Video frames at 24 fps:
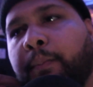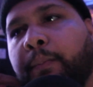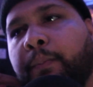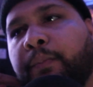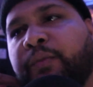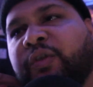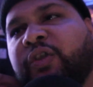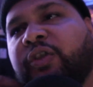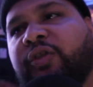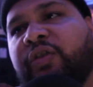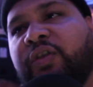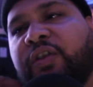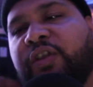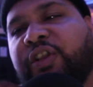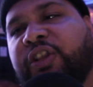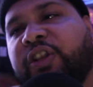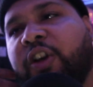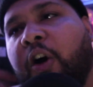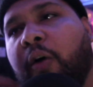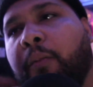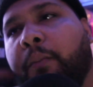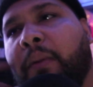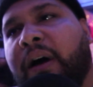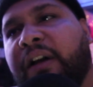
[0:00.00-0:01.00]

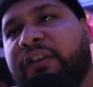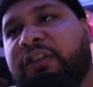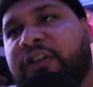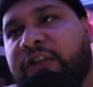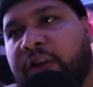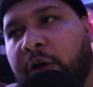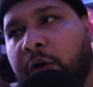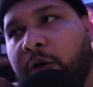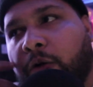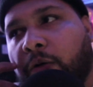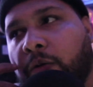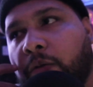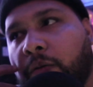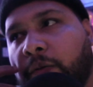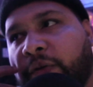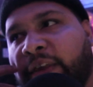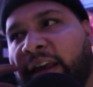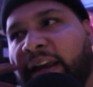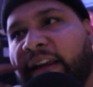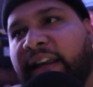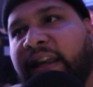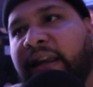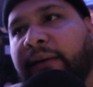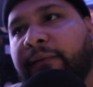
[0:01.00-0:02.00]
So much so
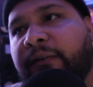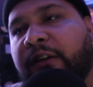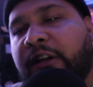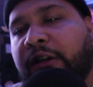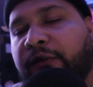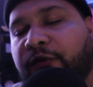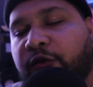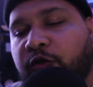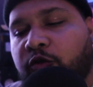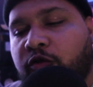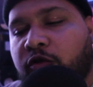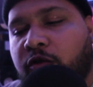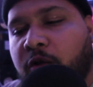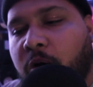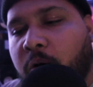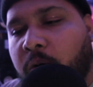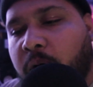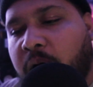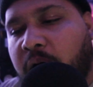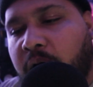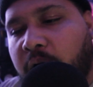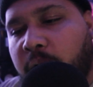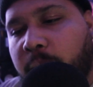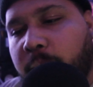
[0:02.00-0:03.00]
that even if you grow
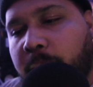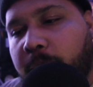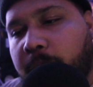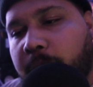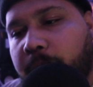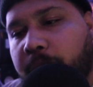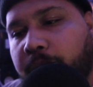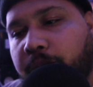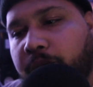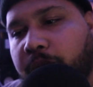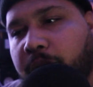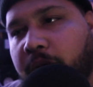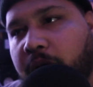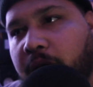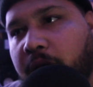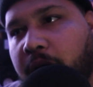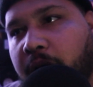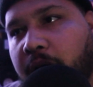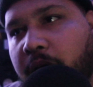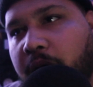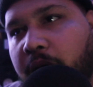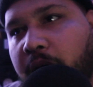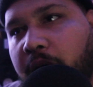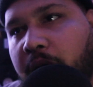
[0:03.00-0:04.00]
up
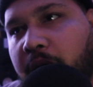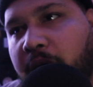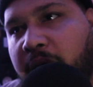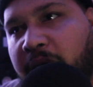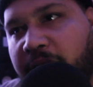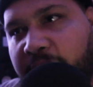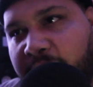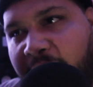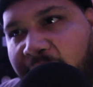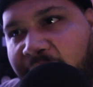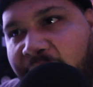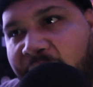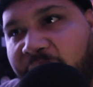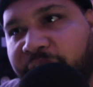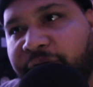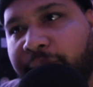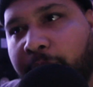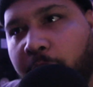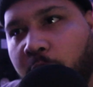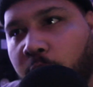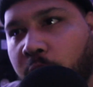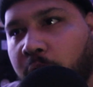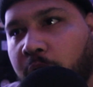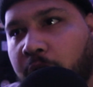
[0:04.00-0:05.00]
and have
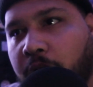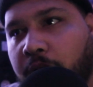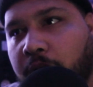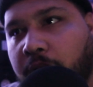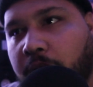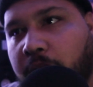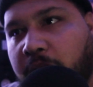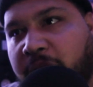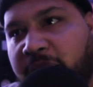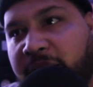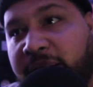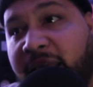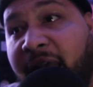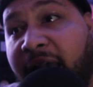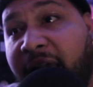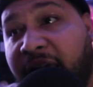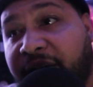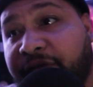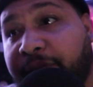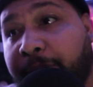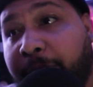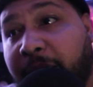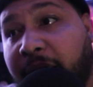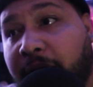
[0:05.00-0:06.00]
more and
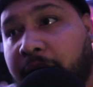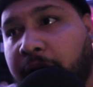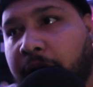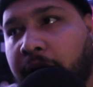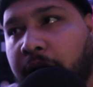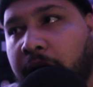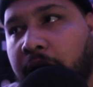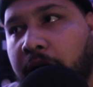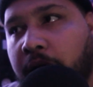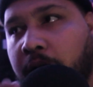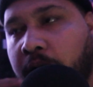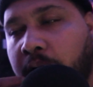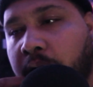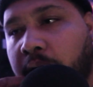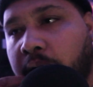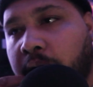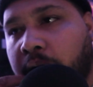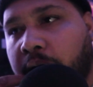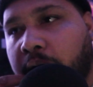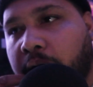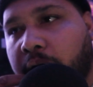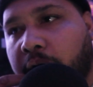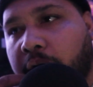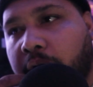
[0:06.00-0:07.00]
have better,
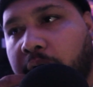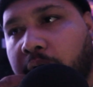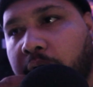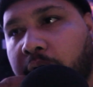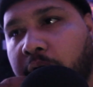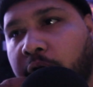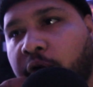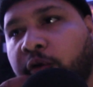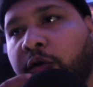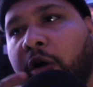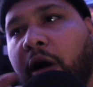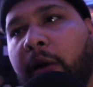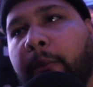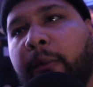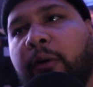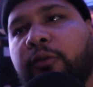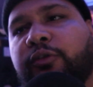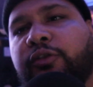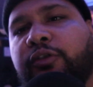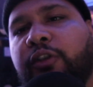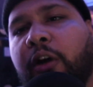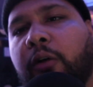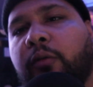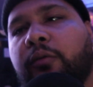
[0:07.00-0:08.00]
you
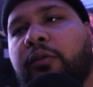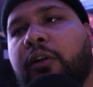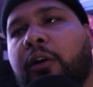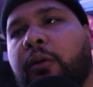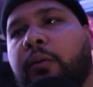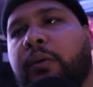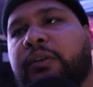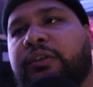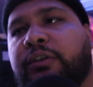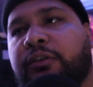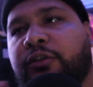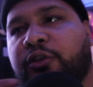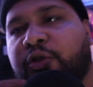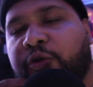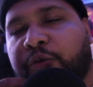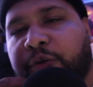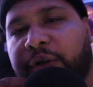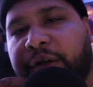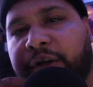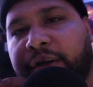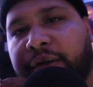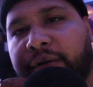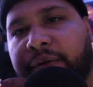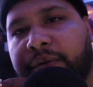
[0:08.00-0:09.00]
almost don't know what to do
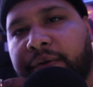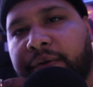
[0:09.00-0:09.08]
with it.